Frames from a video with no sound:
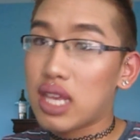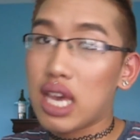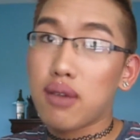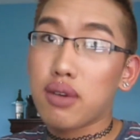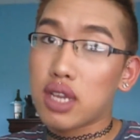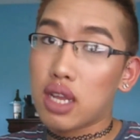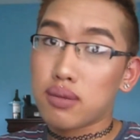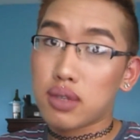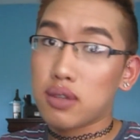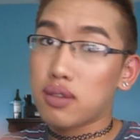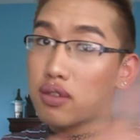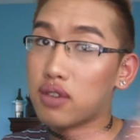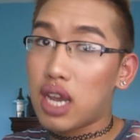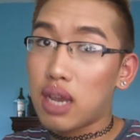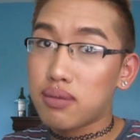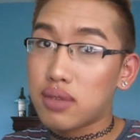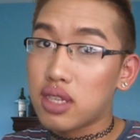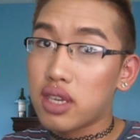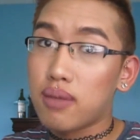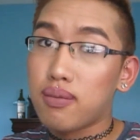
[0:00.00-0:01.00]
I would
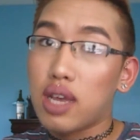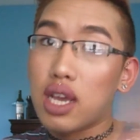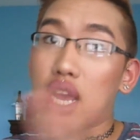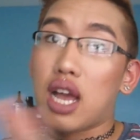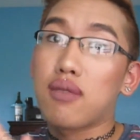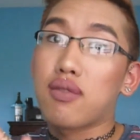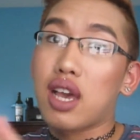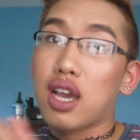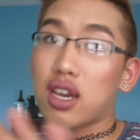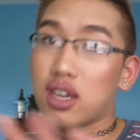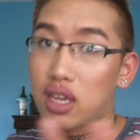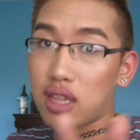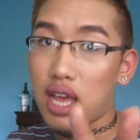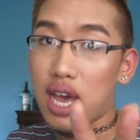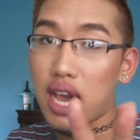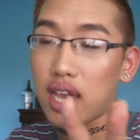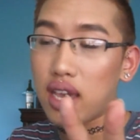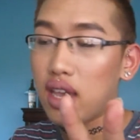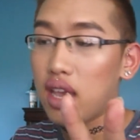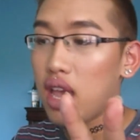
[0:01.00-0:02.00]
unsubscribe to them. Like, I'm not gonna
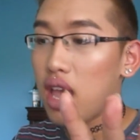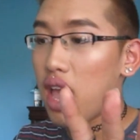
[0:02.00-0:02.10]
lie.